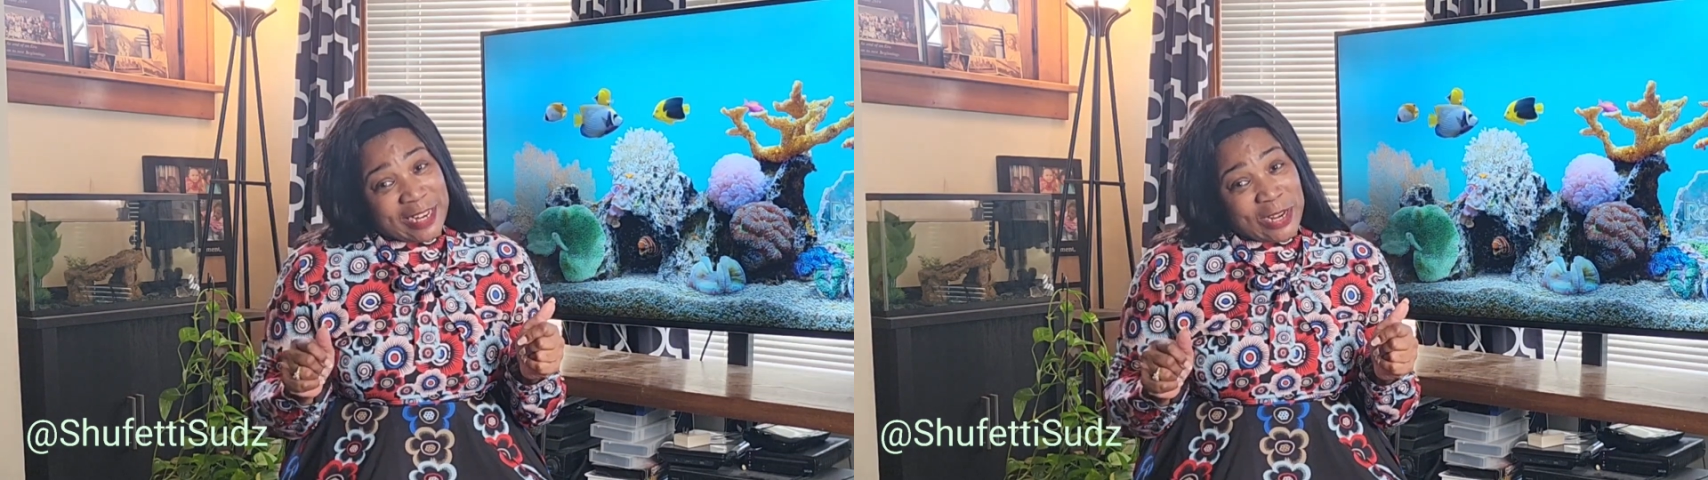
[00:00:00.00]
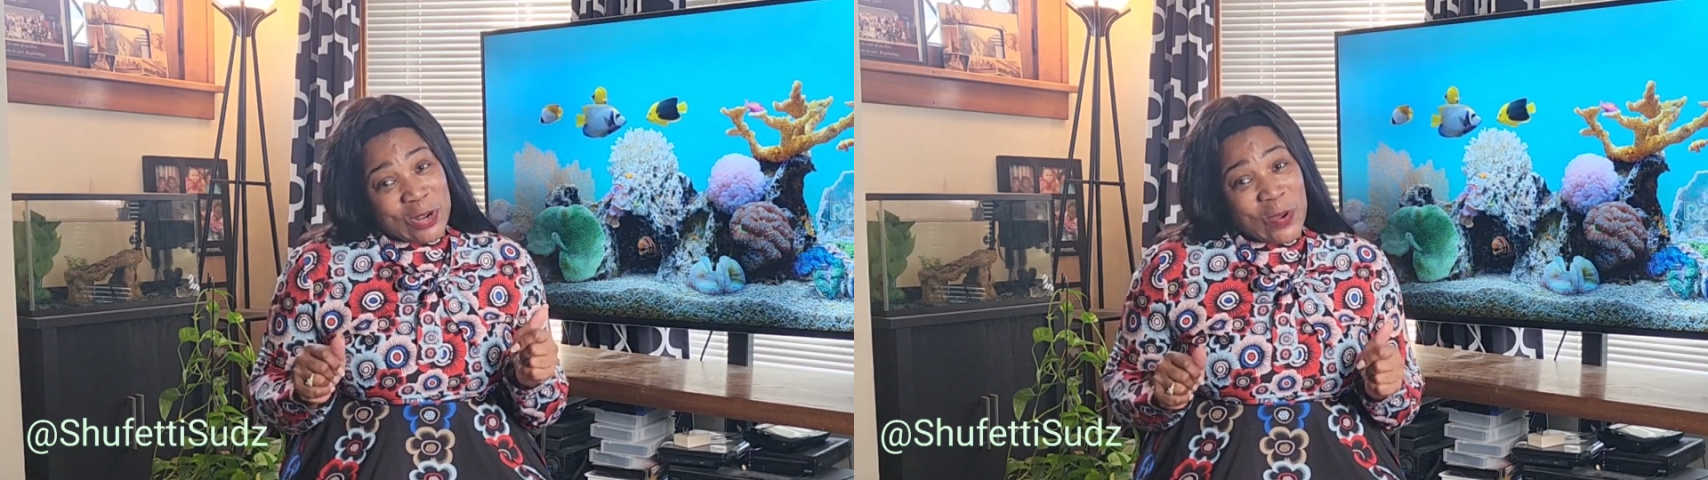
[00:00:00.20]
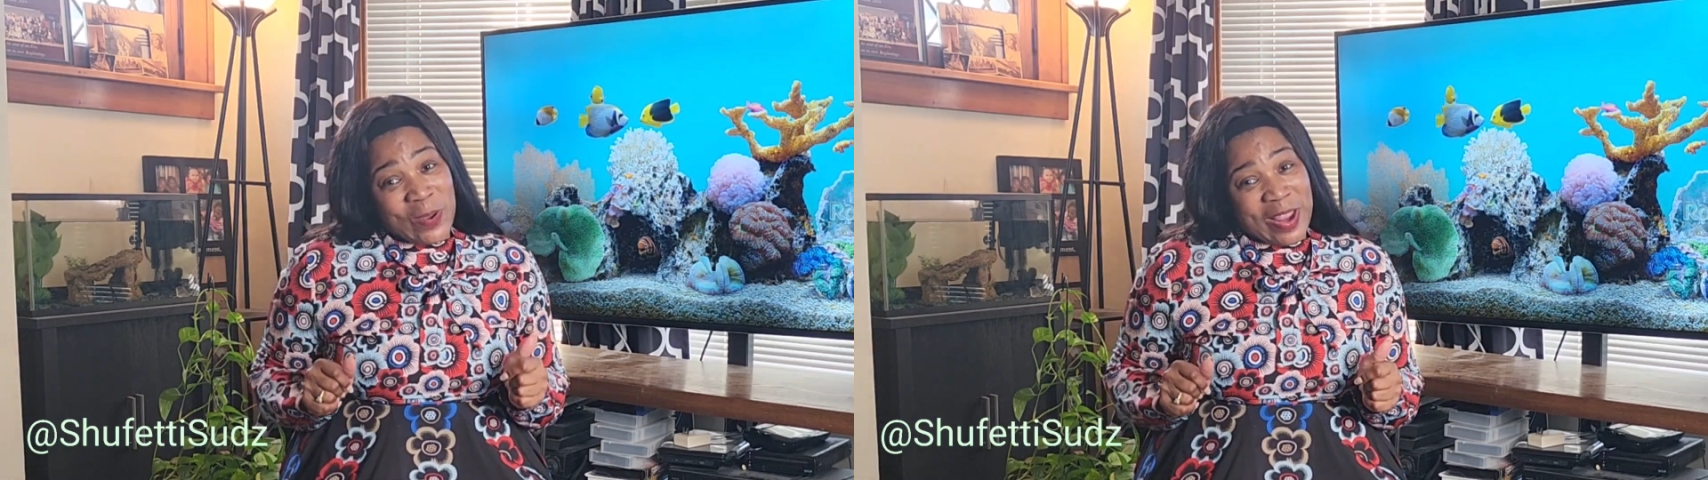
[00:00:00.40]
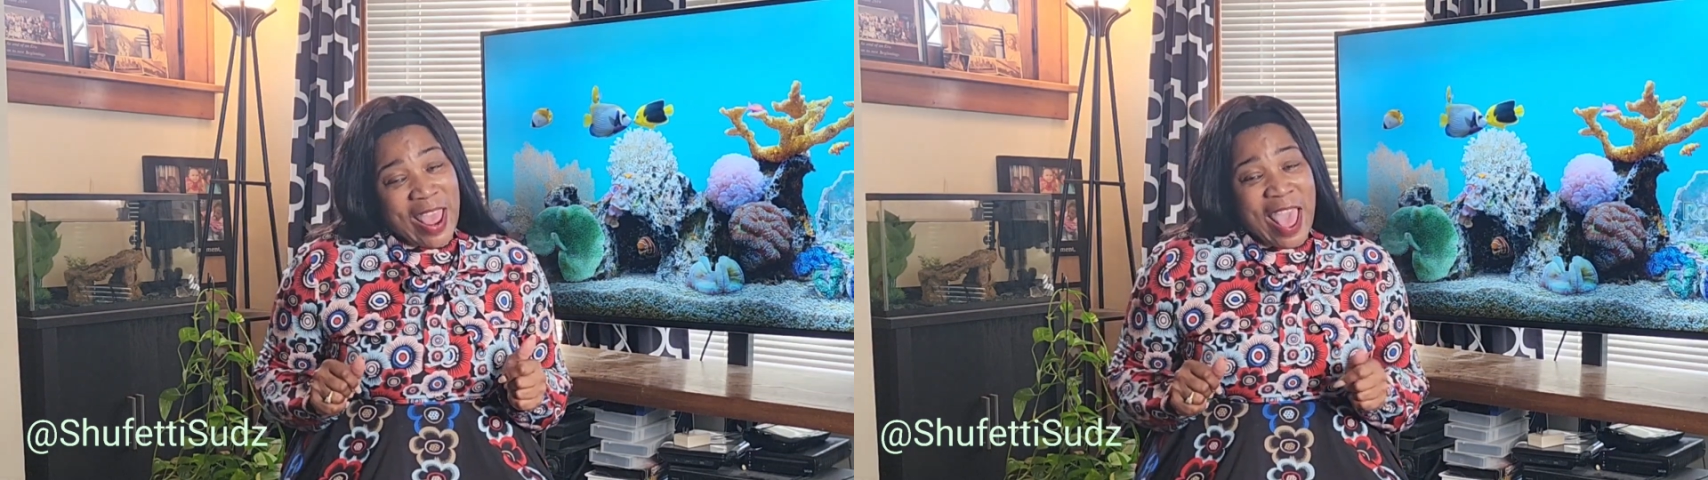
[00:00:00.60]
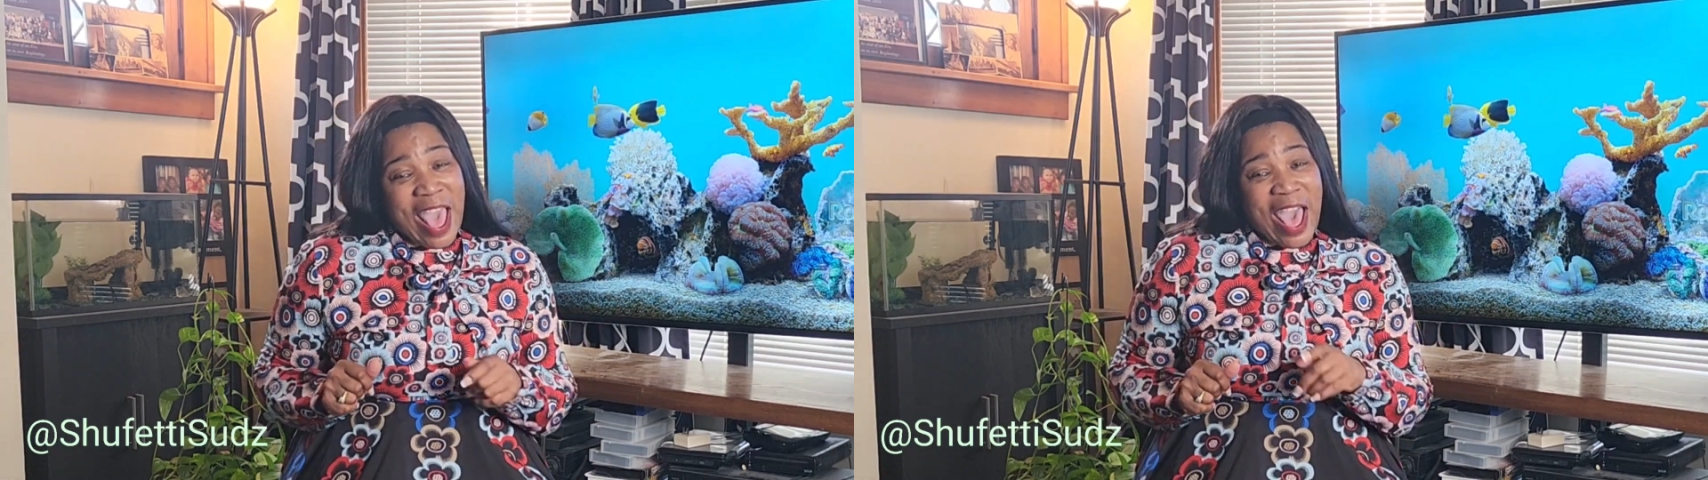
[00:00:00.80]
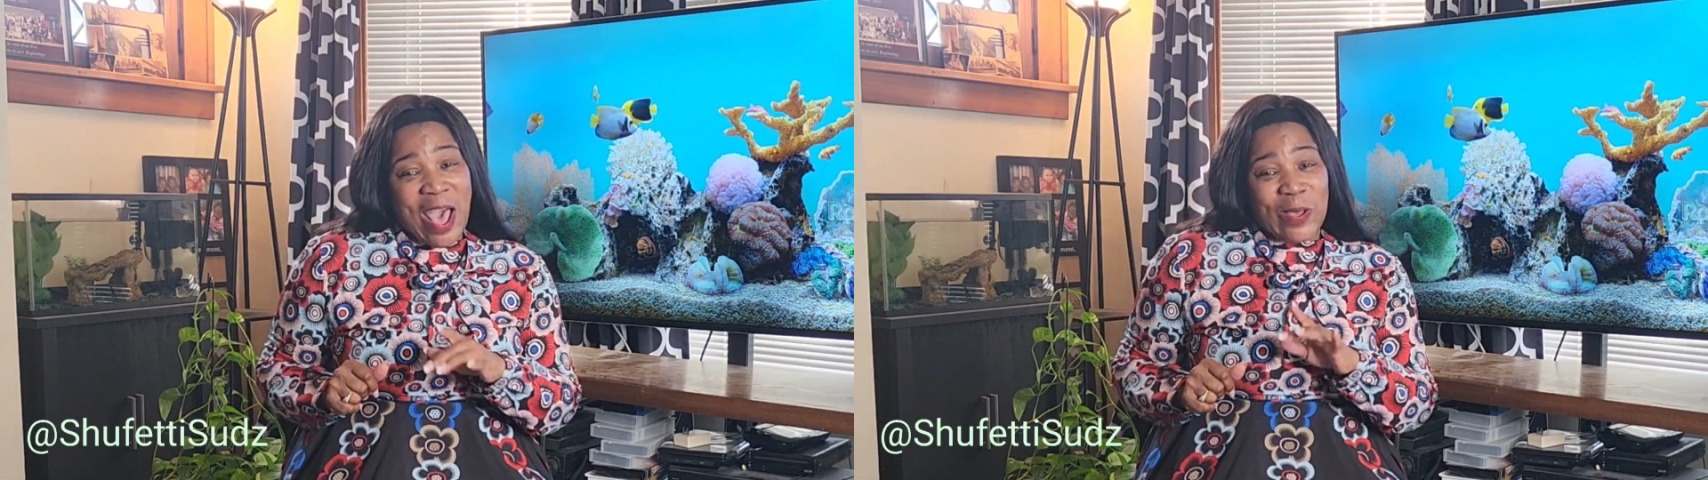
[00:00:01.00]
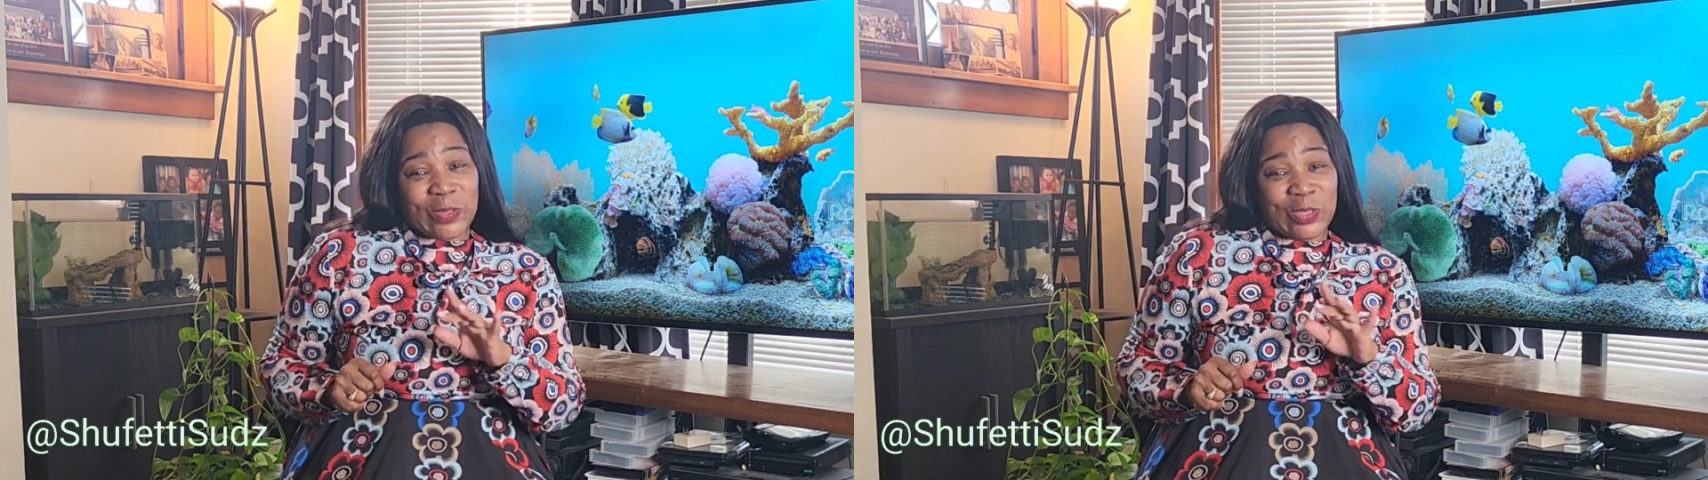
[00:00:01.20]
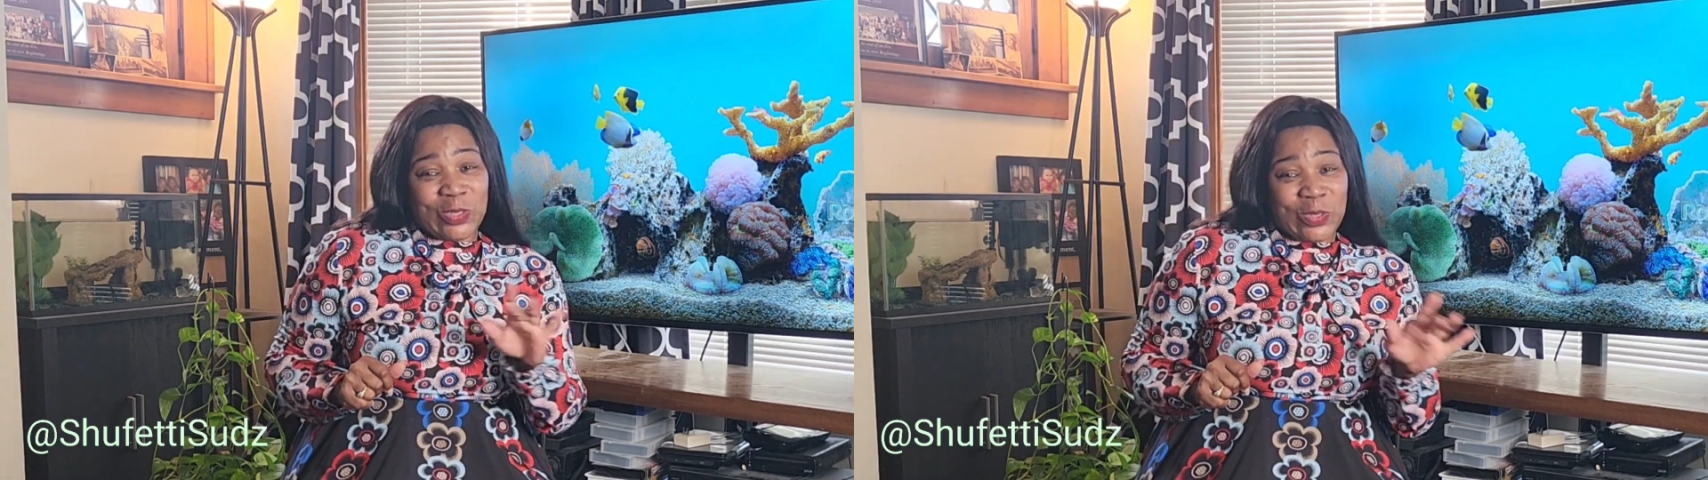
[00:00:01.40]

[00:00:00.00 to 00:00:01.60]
in knowing how